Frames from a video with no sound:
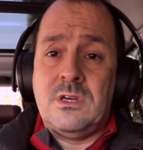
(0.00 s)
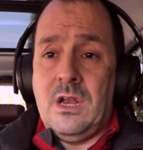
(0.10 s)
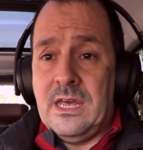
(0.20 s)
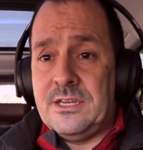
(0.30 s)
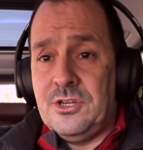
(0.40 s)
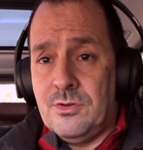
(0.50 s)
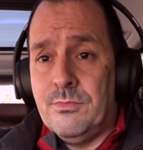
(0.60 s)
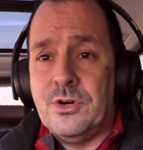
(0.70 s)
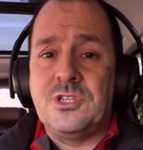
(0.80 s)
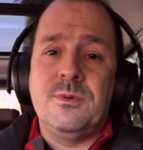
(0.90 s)
collecting the
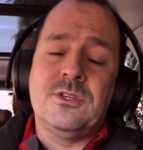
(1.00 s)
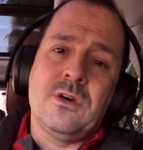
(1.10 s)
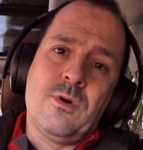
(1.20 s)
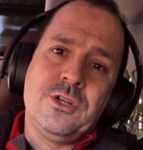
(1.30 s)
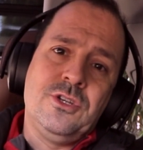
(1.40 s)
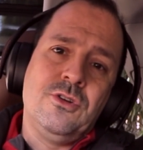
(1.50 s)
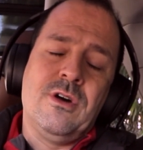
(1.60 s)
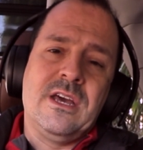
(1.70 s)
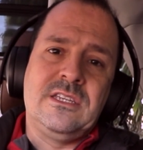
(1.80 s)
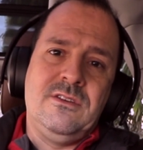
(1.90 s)
books, because I wanted to do
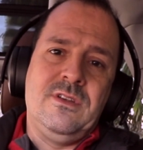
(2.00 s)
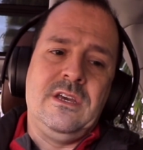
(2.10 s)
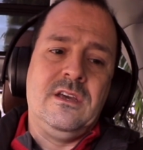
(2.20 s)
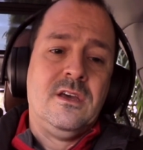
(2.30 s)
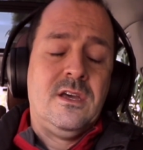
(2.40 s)
an activity